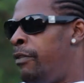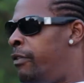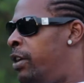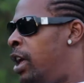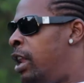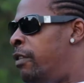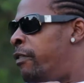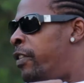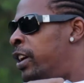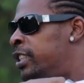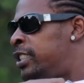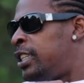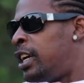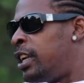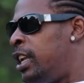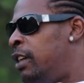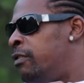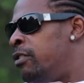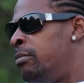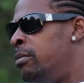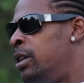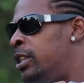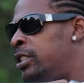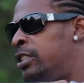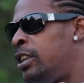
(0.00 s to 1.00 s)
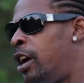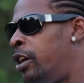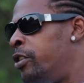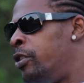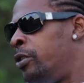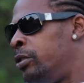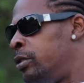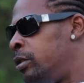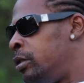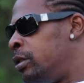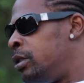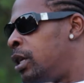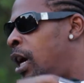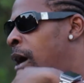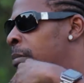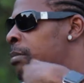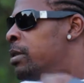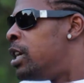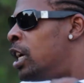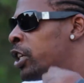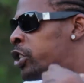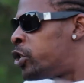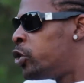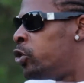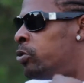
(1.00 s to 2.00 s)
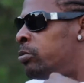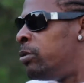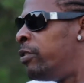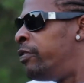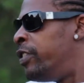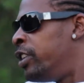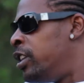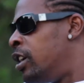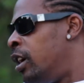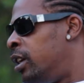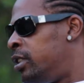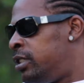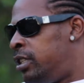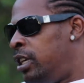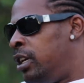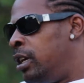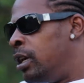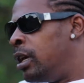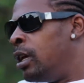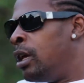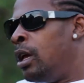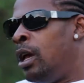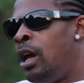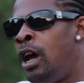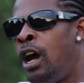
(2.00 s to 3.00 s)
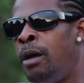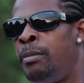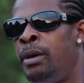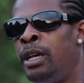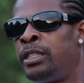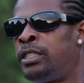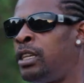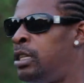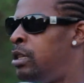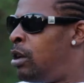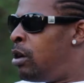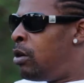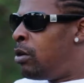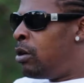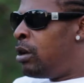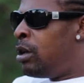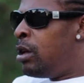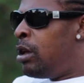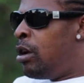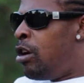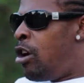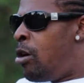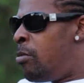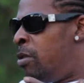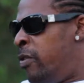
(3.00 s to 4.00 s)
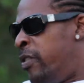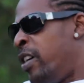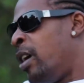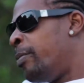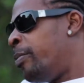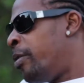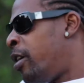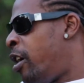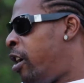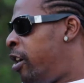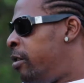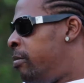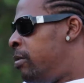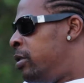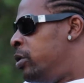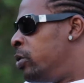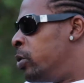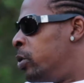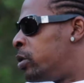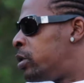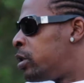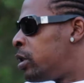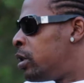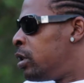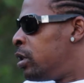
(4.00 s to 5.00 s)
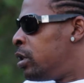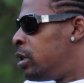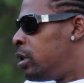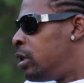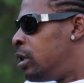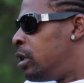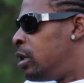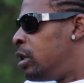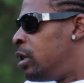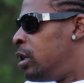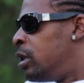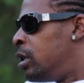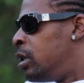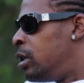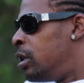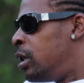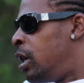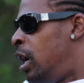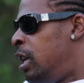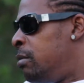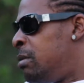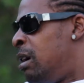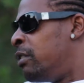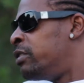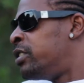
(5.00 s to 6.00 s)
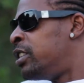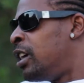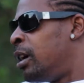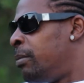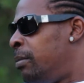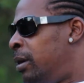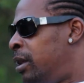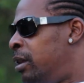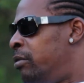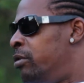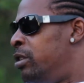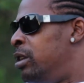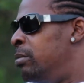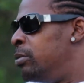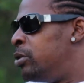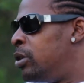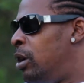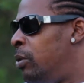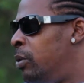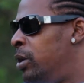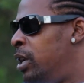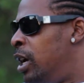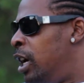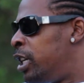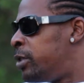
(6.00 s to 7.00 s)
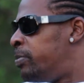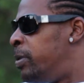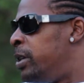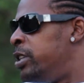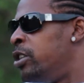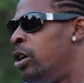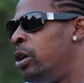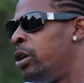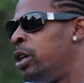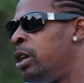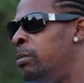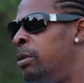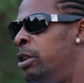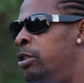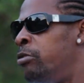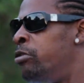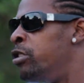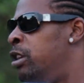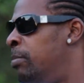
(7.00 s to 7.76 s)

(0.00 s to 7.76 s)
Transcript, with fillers: Elephant sang never mixed mix, nothing. And me, I shoot my video and thing. And me, I say, yo, how me feel apart, my youth? And him have sang on the rhythm to when I ask, but yo, give me the